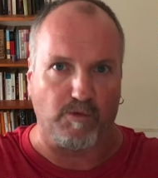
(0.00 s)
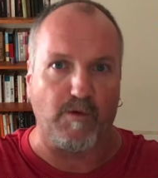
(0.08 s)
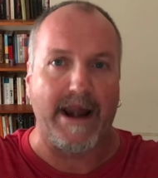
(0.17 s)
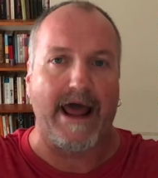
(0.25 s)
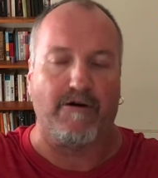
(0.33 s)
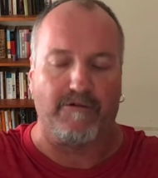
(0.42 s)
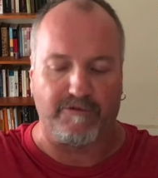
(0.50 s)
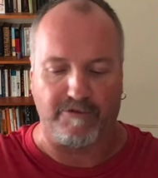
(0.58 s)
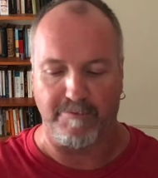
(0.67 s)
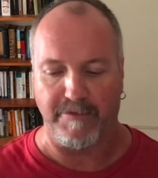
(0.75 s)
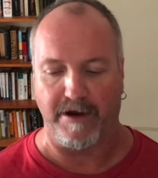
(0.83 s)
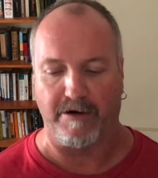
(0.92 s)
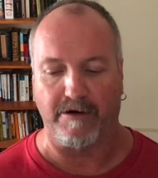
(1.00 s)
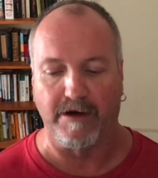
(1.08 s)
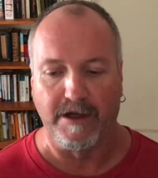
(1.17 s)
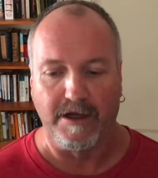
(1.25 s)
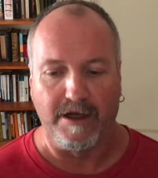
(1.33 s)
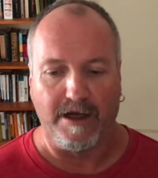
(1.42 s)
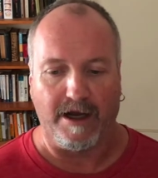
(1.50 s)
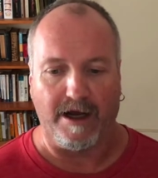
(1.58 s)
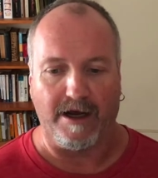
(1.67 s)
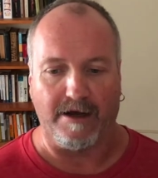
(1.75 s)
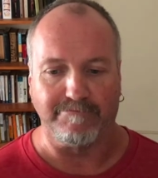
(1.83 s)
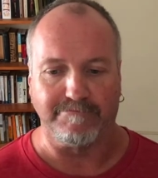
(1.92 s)
went out from there.
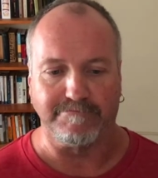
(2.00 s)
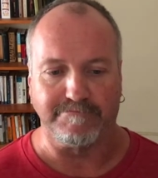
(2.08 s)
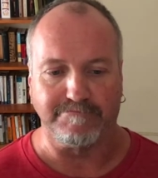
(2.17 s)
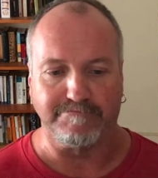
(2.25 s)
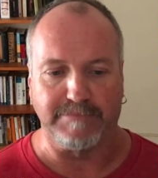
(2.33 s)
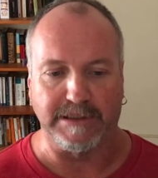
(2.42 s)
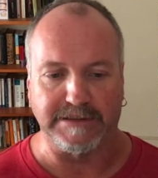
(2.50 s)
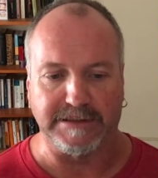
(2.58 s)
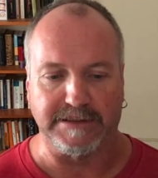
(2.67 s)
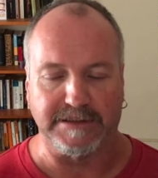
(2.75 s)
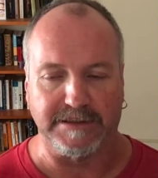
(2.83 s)
But